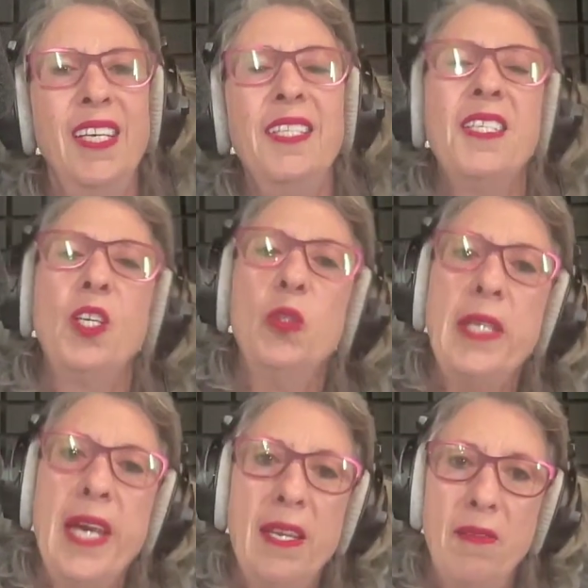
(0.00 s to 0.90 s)
It's a
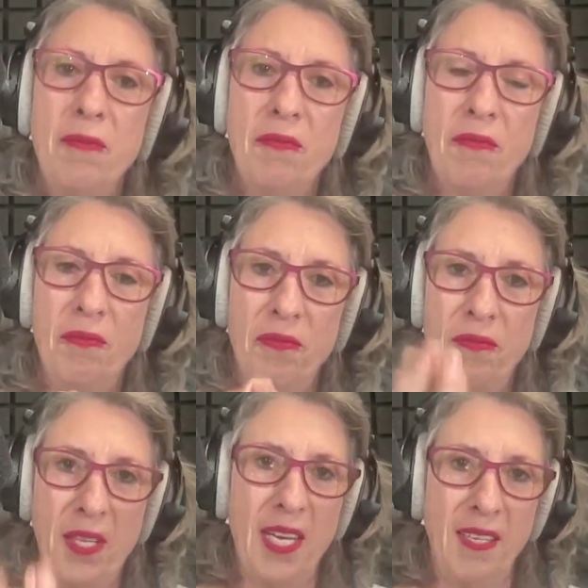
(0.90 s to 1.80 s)
creative
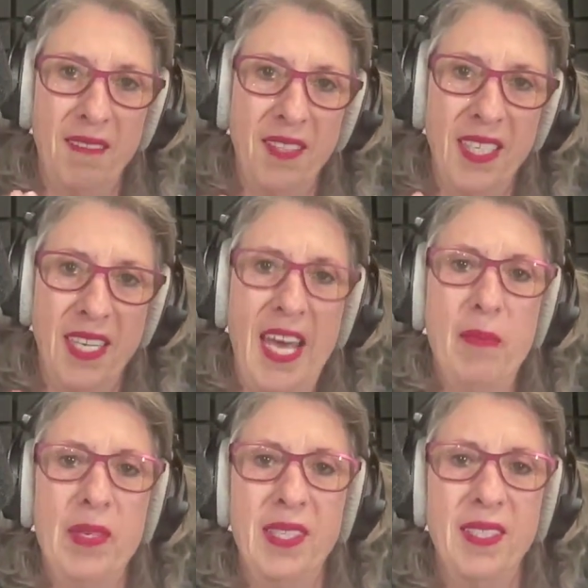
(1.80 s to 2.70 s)
thing that
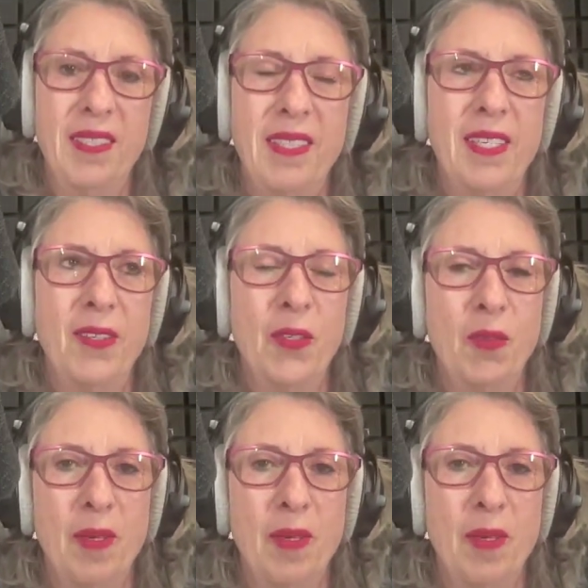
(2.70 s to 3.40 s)
happens. I don't know.